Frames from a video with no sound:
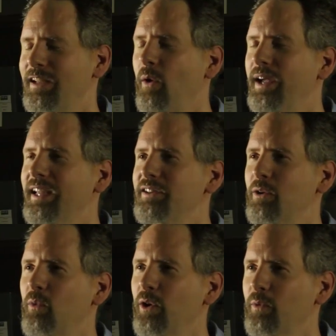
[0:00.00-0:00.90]
Going into
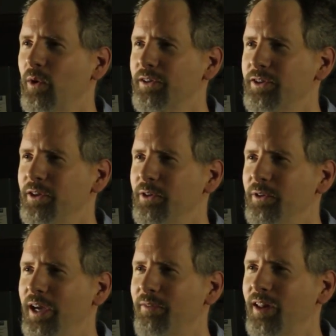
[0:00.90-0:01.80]
World War II,
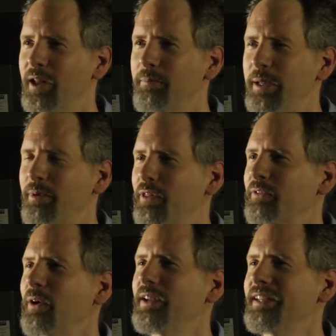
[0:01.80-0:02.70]
you have a lot of people
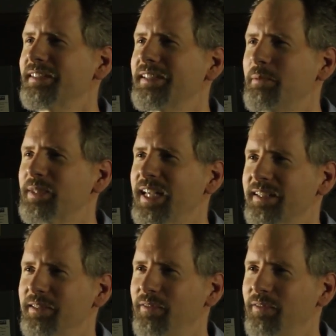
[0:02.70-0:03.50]
thrown into same-sex